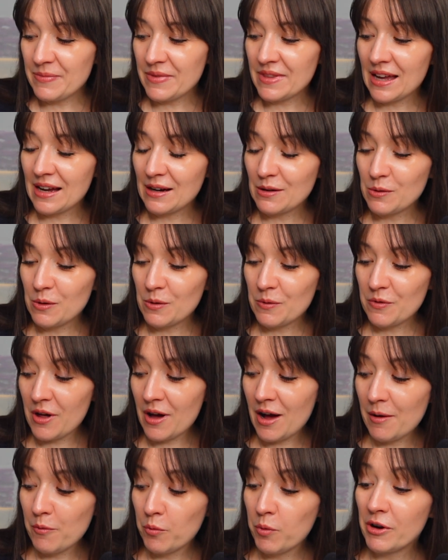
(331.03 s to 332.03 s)
Now,
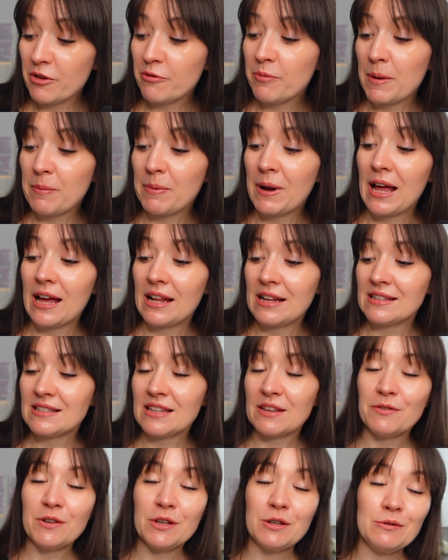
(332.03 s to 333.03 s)
one of my planners,
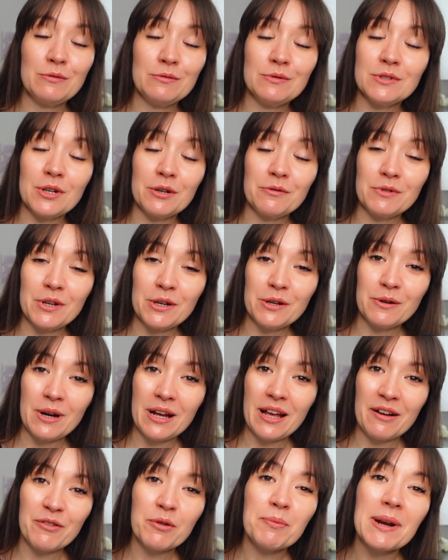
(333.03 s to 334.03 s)
if you don't know, I
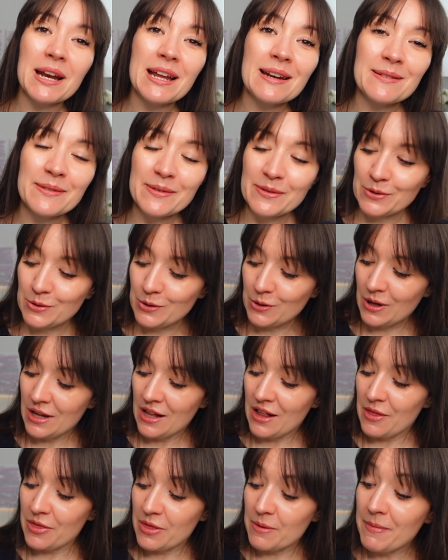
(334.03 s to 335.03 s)
have a planner store.
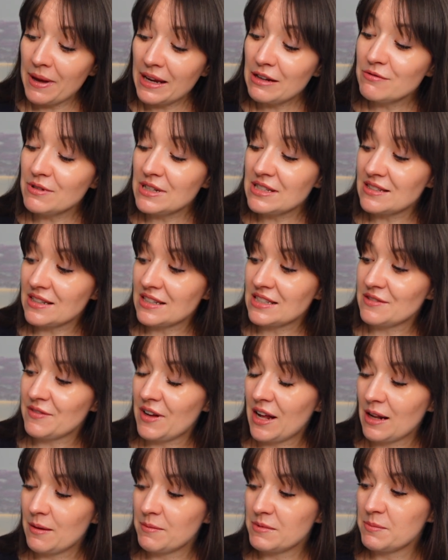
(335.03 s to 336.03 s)
The main reason I
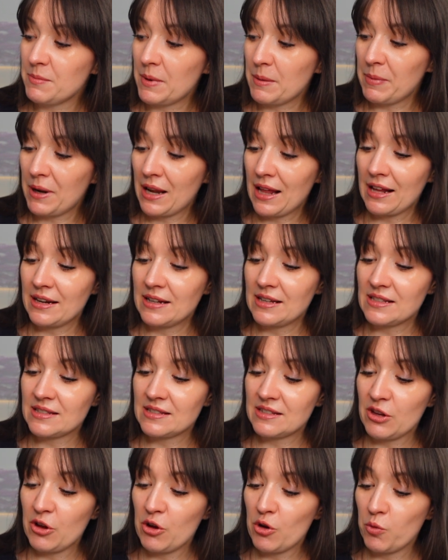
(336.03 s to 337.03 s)
developed my
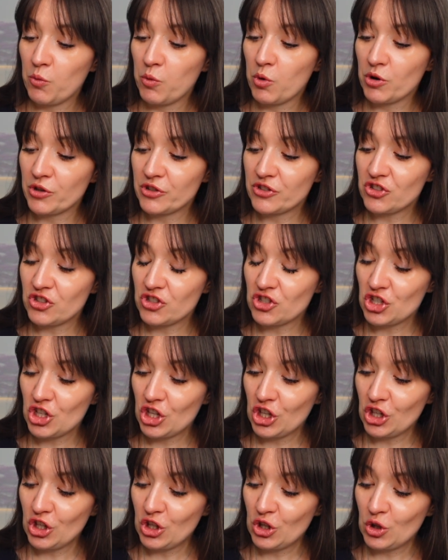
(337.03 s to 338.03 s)
planners was
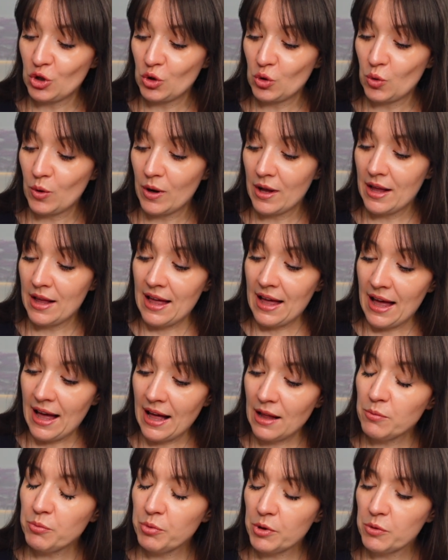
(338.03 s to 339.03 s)
to
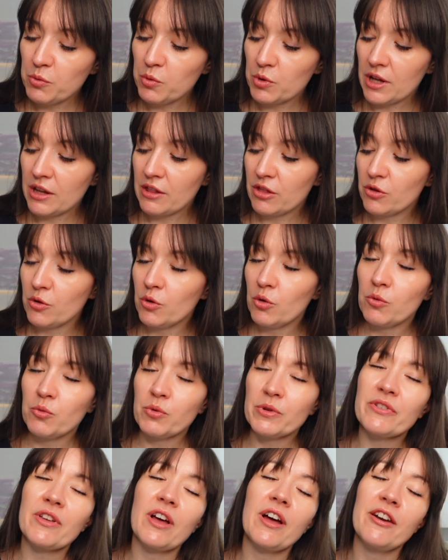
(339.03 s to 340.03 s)
help with what I thought
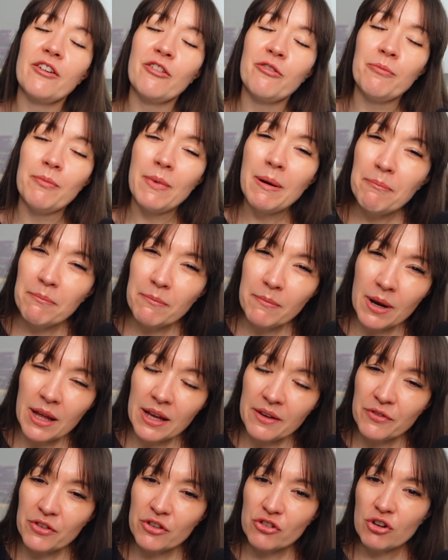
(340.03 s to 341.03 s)
was kind of mum
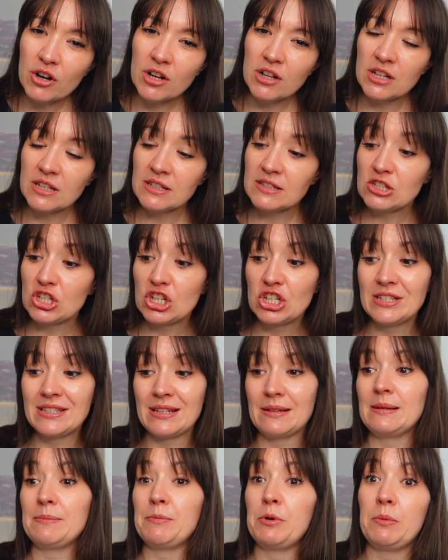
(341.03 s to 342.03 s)
life struggles. Turns
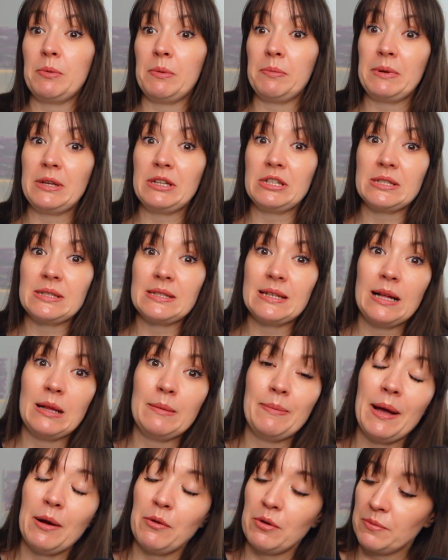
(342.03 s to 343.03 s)
out it's probably just to
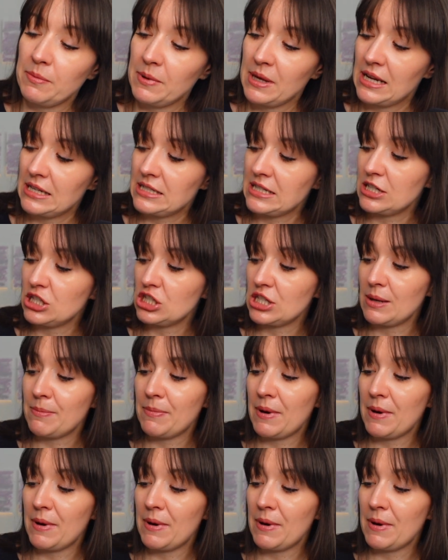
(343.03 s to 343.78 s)
help out with my ADHD.